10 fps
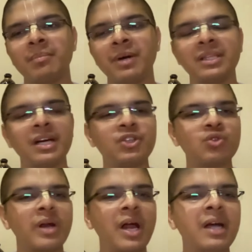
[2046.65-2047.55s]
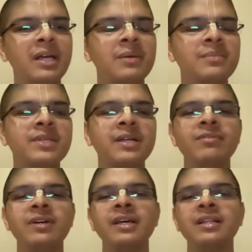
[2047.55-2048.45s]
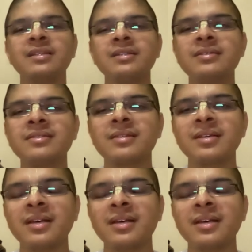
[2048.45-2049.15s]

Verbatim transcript: But that Swarat himself tells